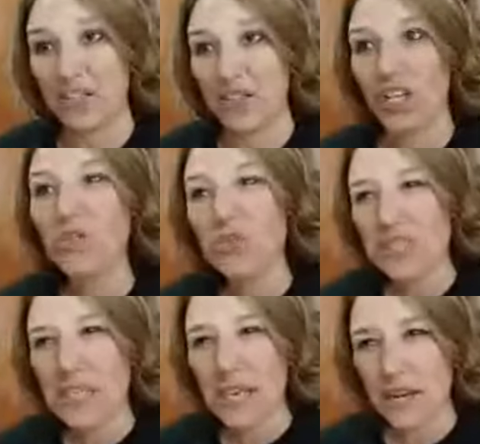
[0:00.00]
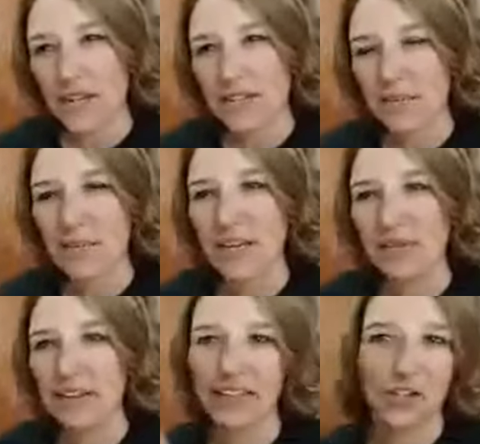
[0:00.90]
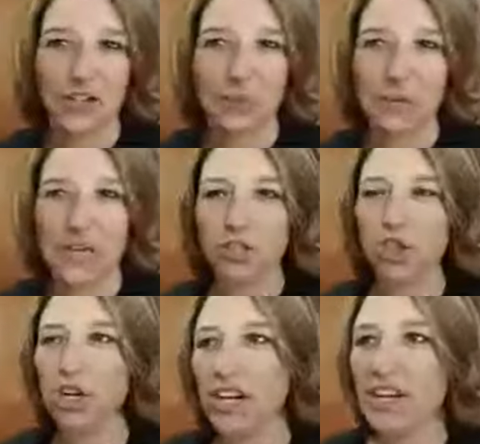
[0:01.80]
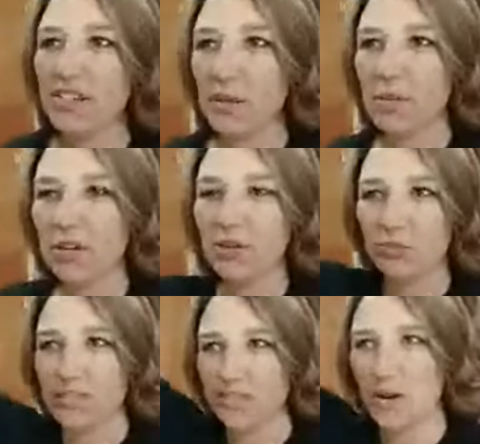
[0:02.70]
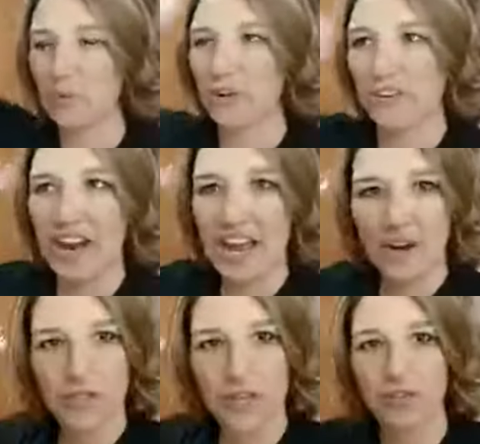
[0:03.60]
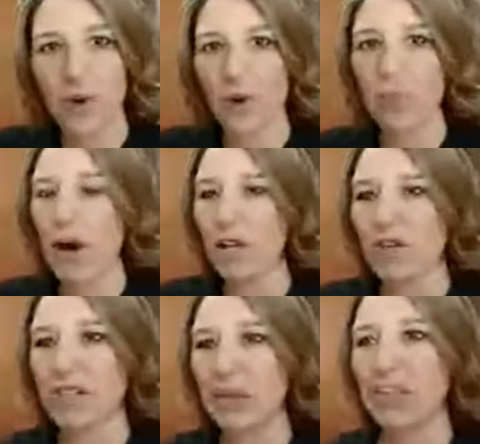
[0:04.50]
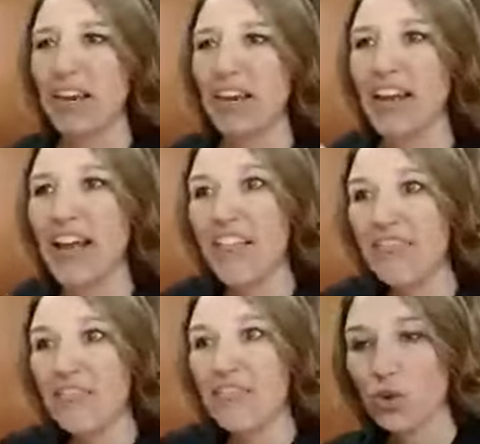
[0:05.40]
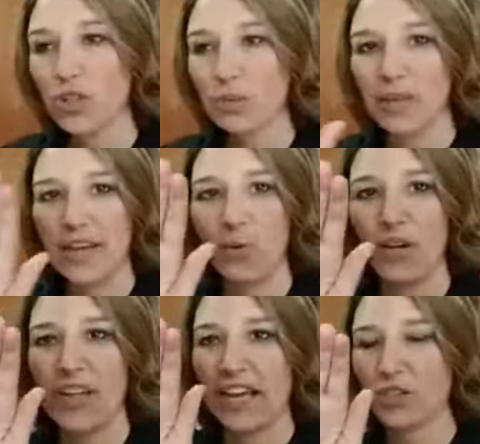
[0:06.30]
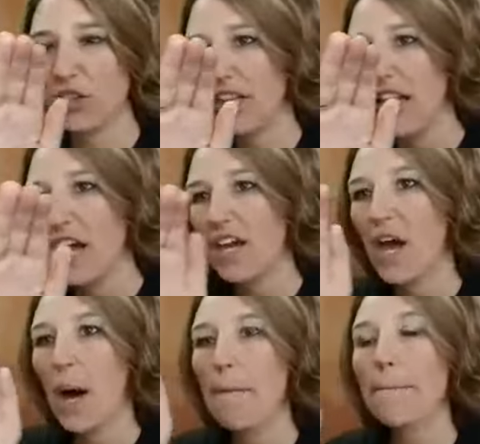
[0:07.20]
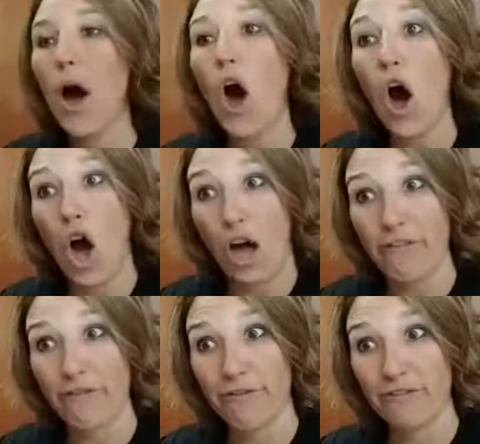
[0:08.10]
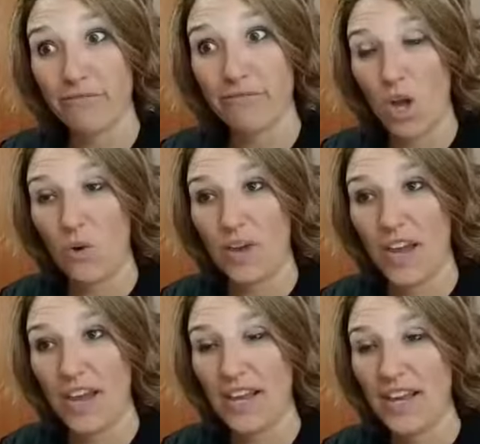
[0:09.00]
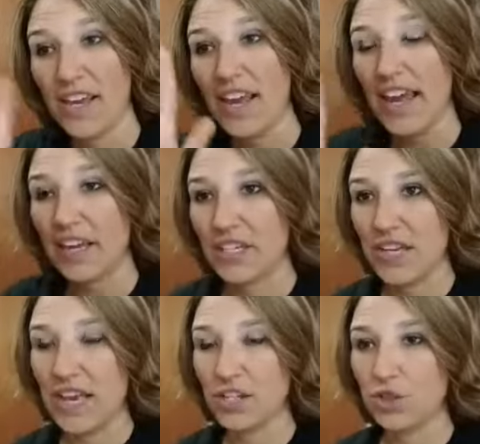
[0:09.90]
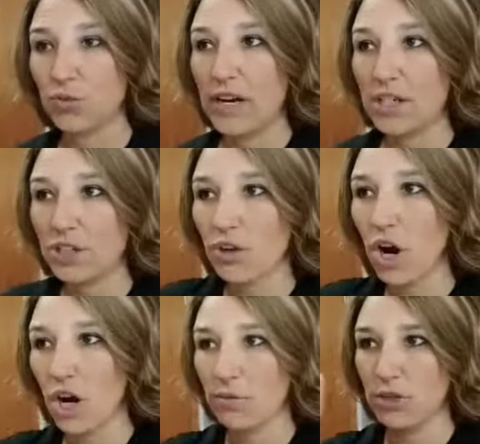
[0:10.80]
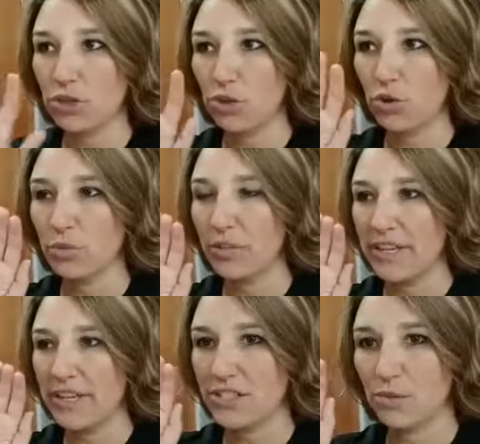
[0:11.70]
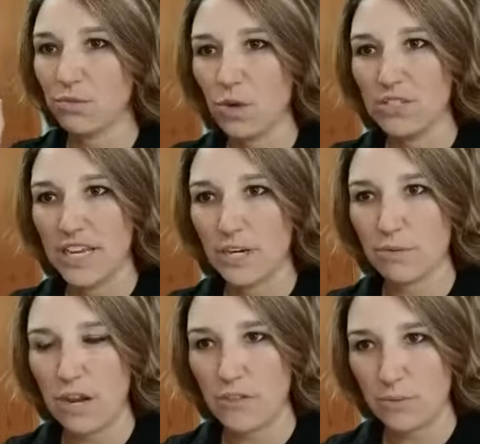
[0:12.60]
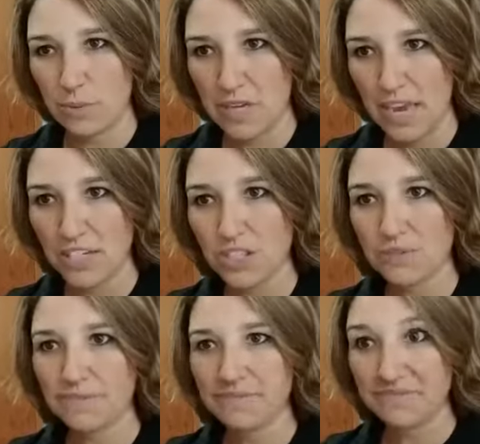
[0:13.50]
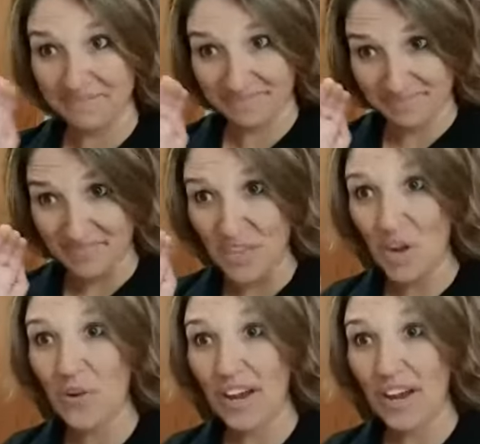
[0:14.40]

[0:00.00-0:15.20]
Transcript: Can you see that on somebody? Right? Like you're at the beach, somebody goes to raise their arm or their head, or they throw a ball or something. The shoulder blade will actually come off, okay? Because as you raise your arm, your shoulder blade has to rotate around the rib cage. Okay.